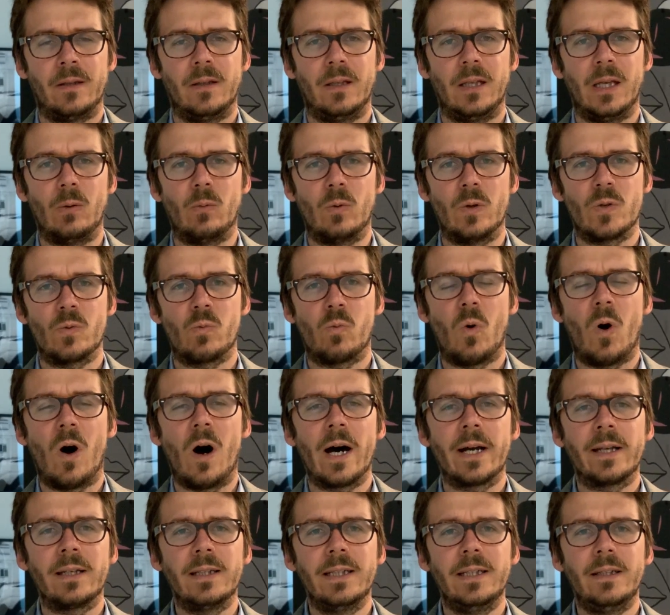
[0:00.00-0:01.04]
It was
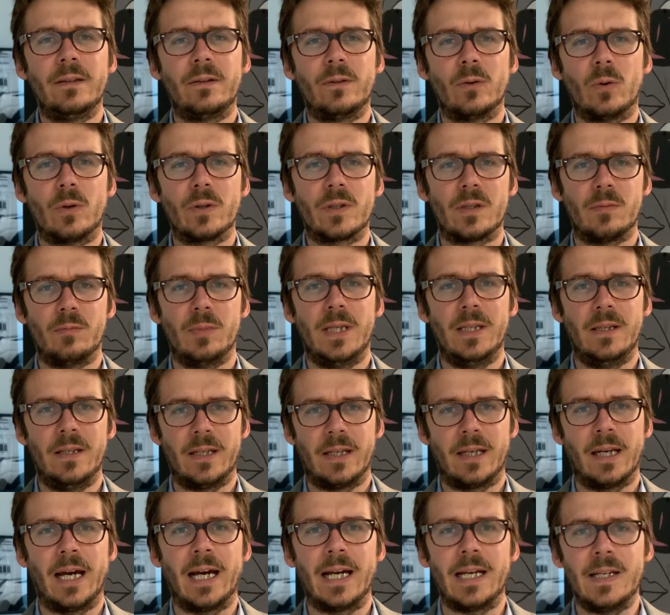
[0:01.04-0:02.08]
widely thought to be the
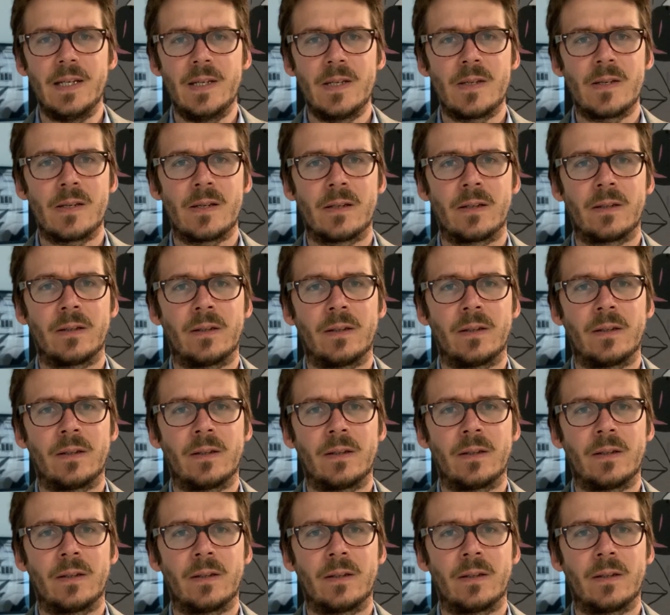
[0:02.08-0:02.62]
case